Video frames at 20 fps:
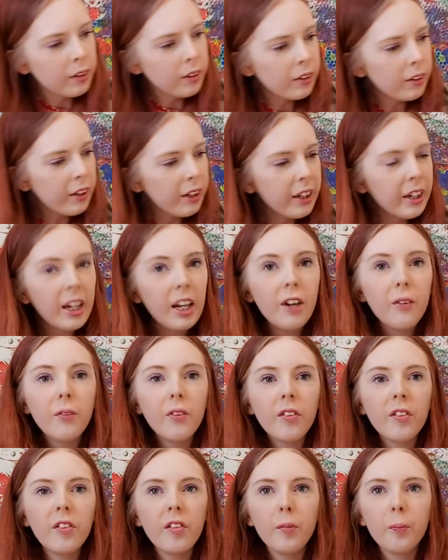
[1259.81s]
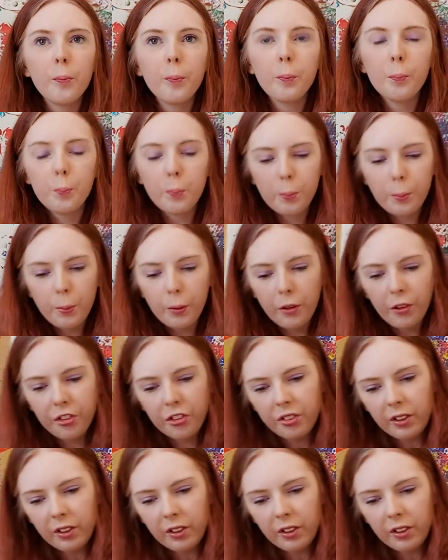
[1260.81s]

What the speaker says: Now you kind of want to push